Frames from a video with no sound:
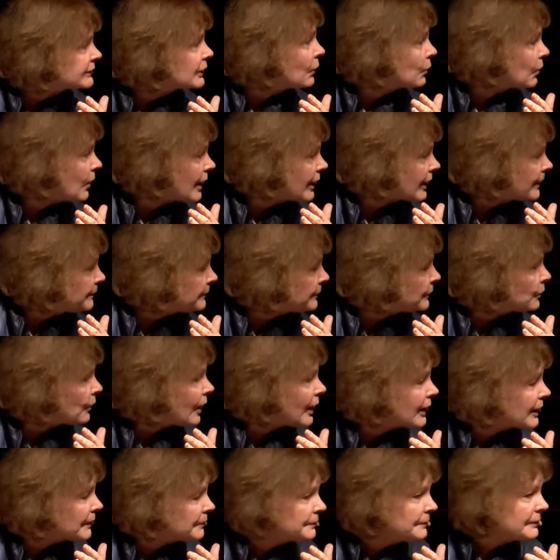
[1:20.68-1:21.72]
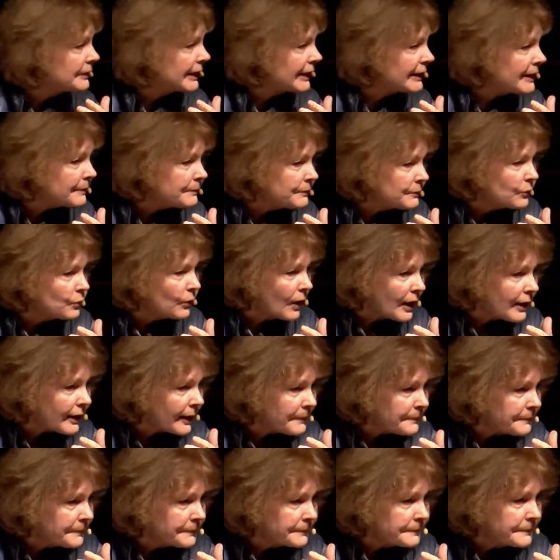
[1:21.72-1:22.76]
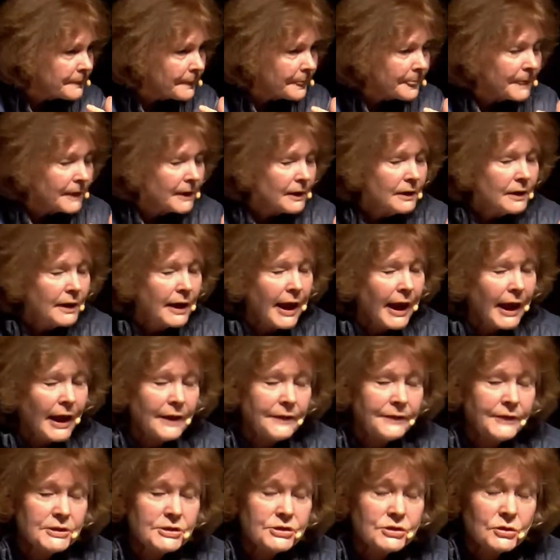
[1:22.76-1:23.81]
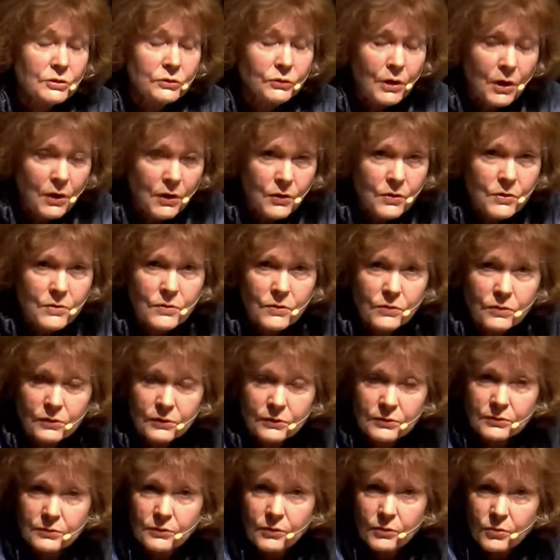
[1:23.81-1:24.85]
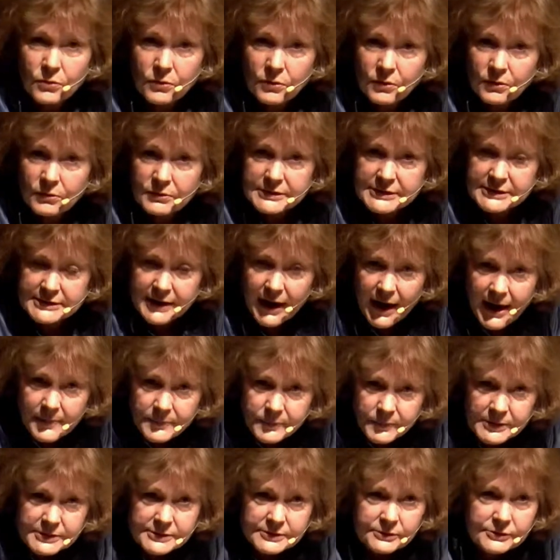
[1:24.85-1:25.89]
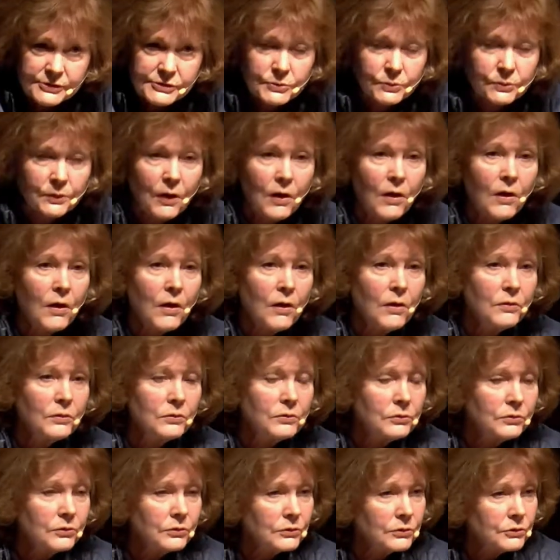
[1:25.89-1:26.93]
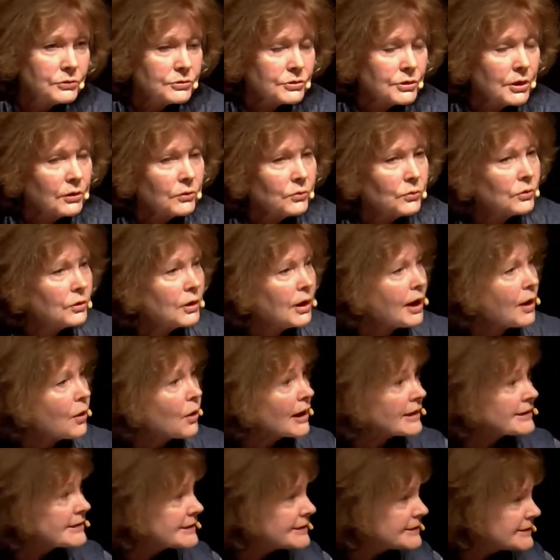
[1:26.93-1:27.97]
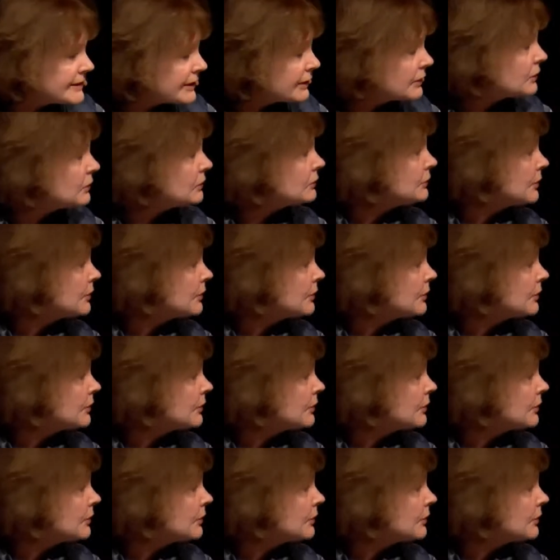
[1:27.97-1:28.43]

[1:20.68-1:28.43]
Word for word: Walk up, walk up, get up, walk up. And the slow or, or stop whistles were all a single